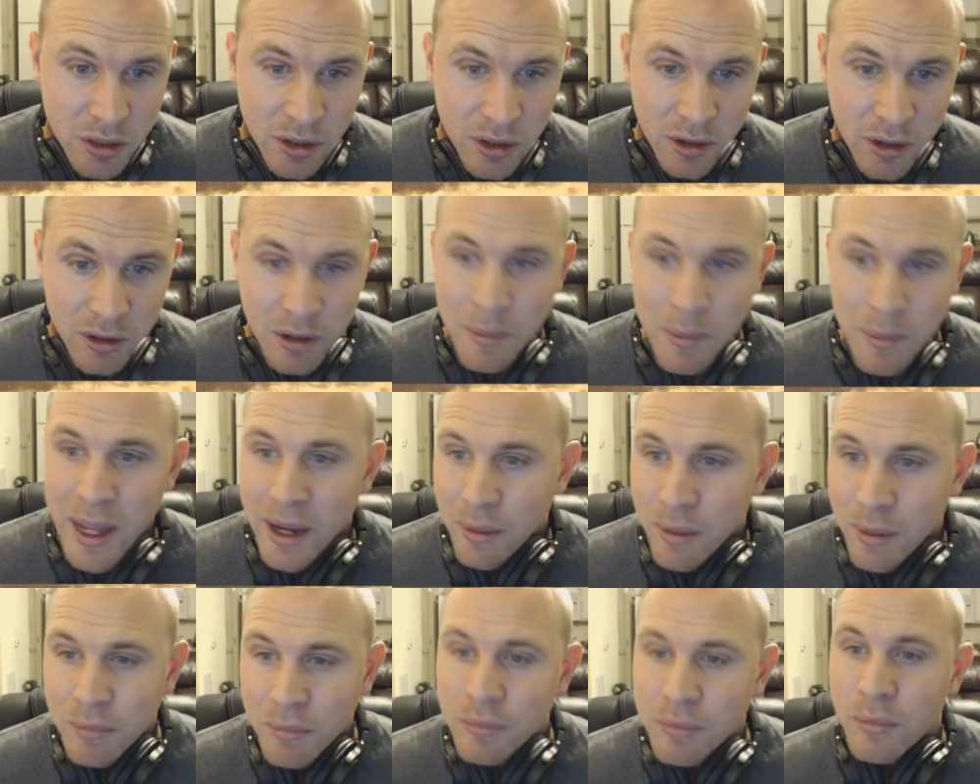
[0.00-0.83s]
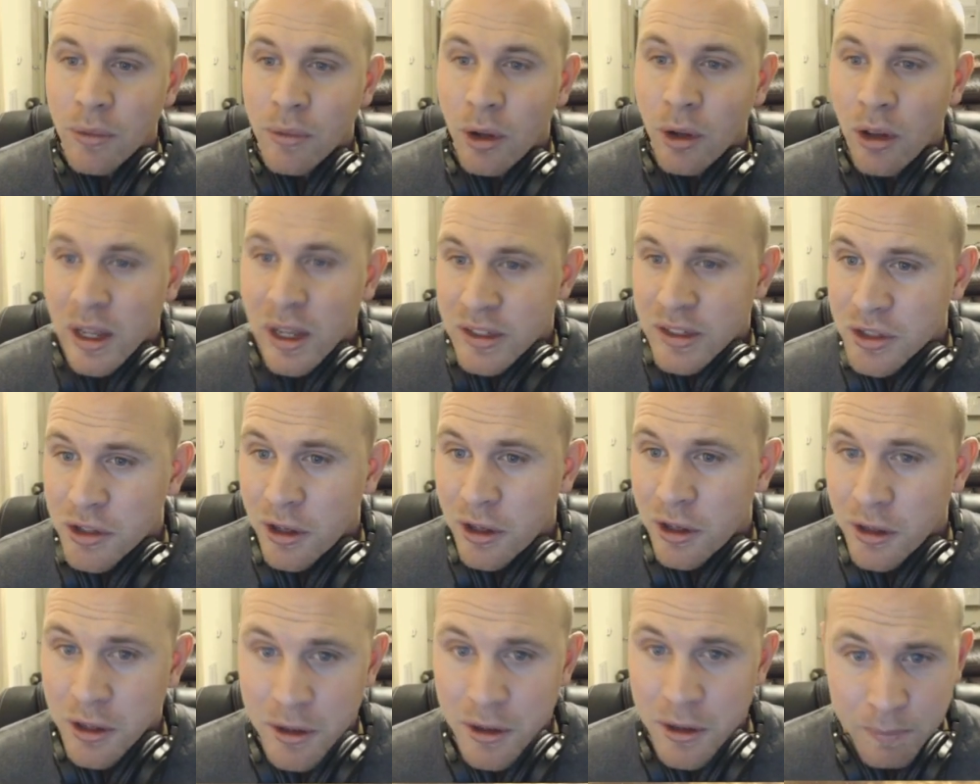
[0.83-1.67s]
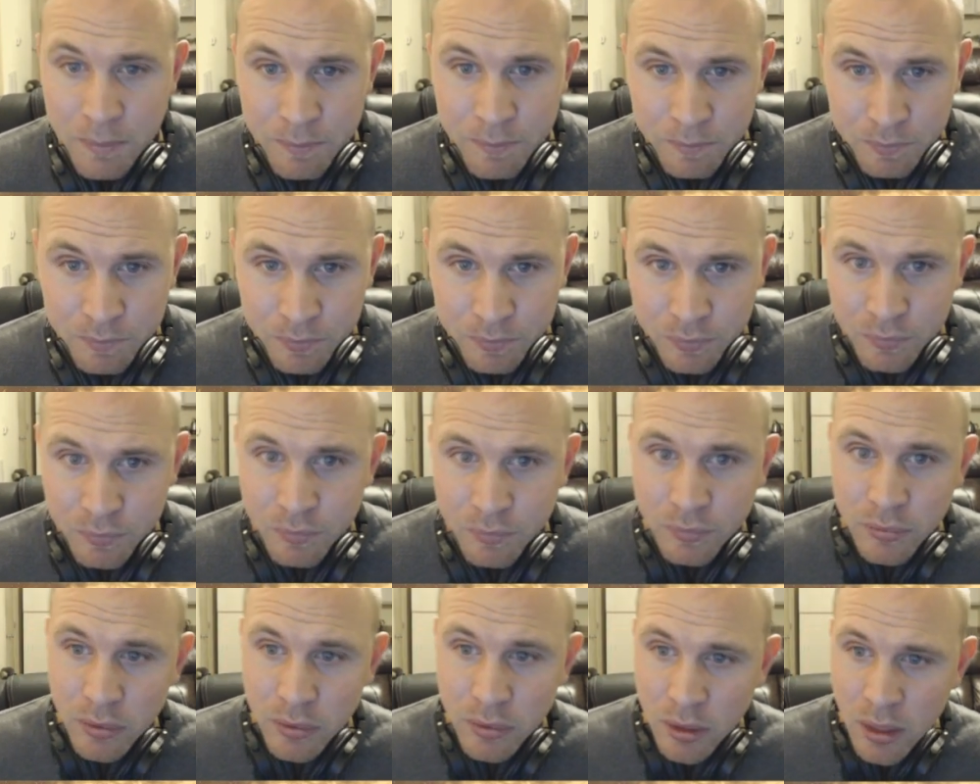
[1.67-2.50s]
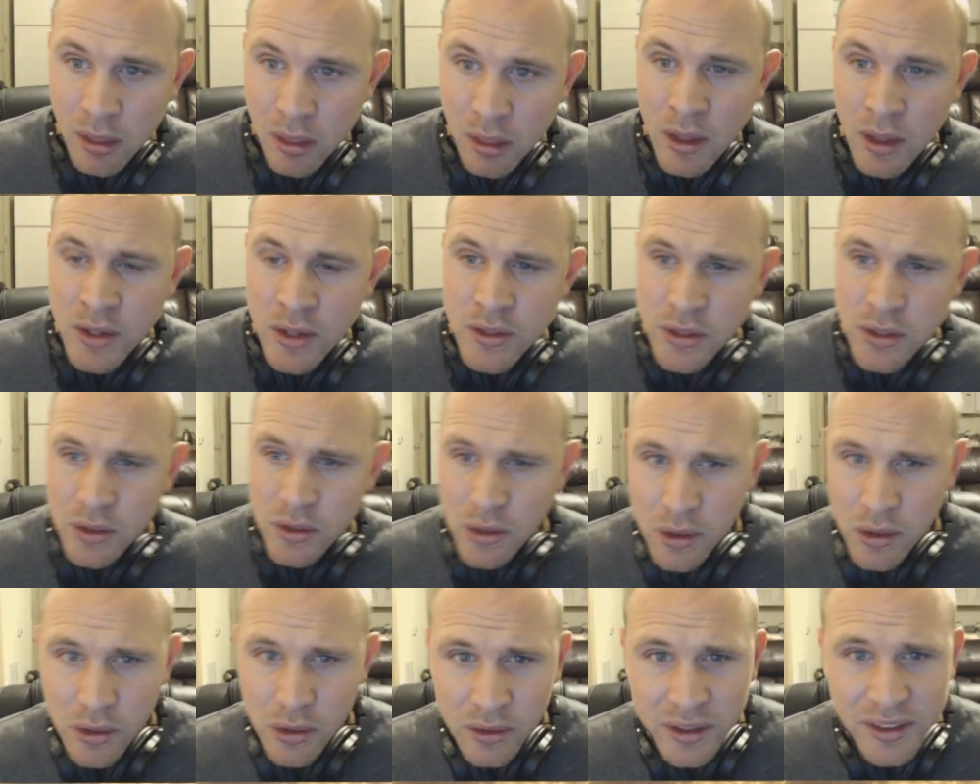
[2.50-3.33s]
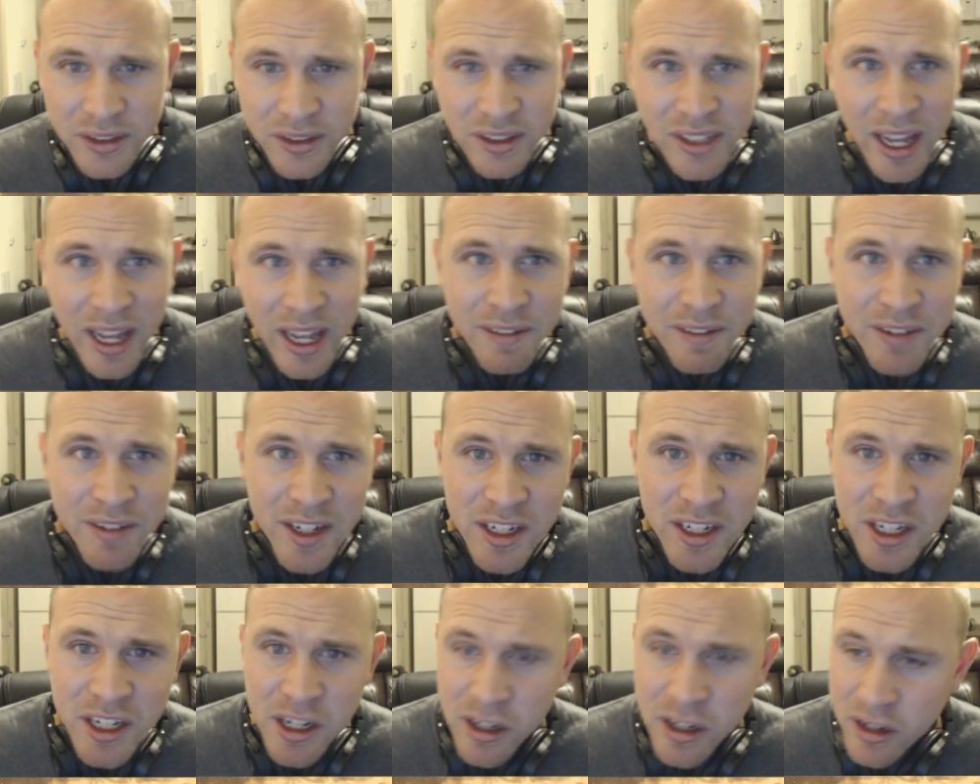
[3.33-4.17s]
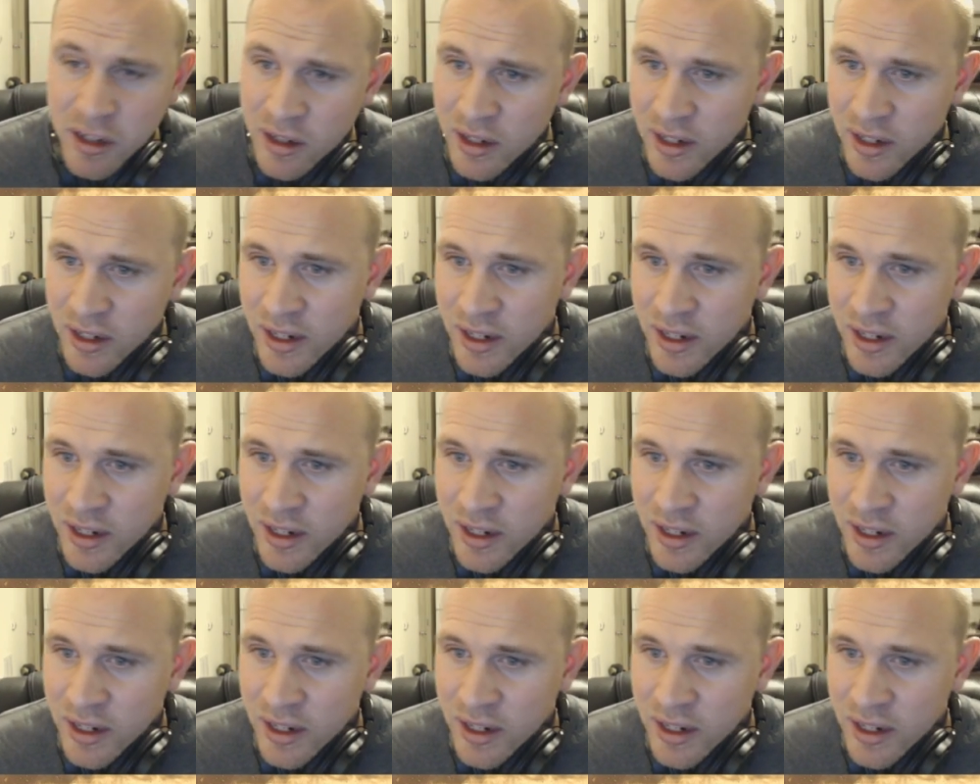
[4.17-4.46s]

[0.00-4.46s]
to make them a lot stronger. So let's dive in here.